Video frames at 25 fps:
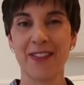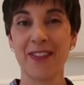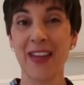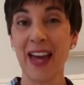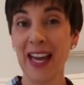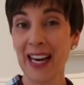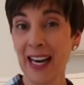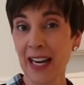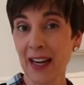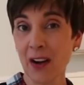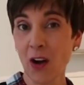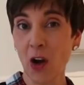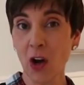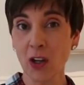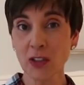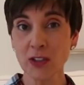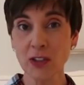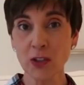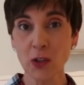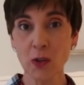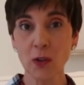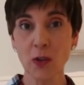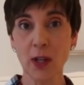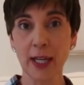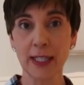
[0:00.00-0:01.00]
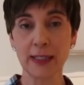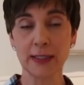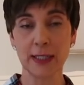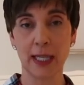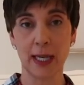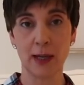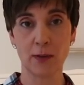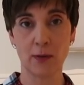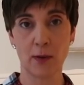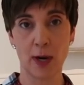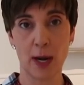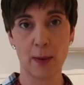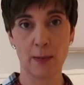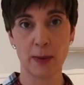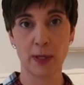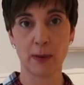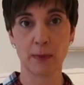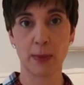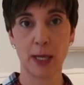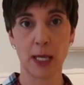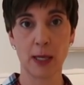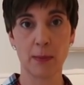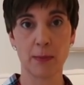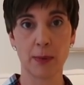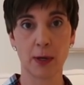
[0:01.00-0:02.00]
Then I also like to have wrapping
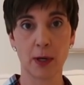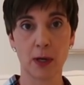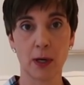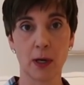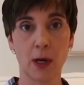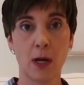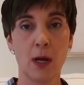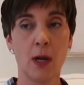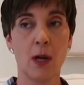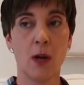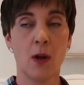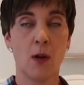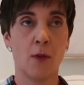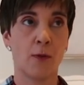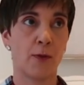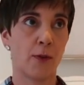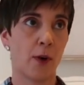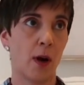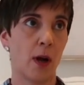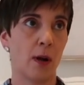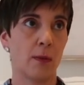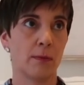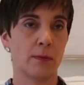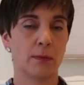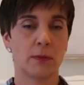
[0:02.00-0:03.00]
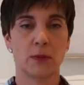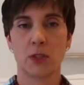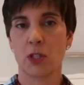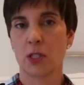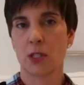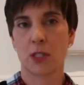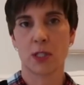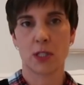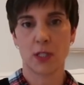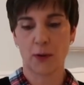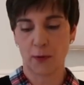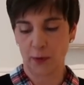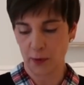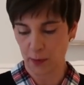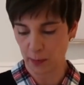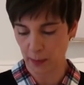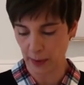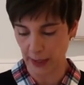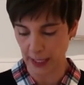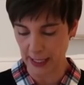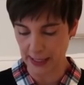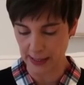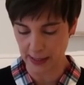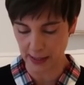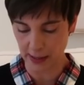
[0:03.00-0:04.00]
paper from just different
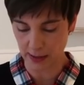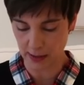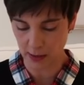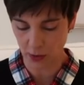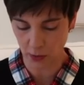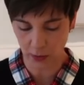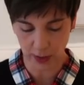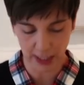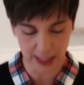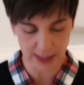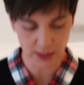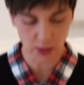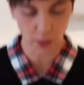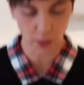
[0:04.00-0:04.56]
places. Okay,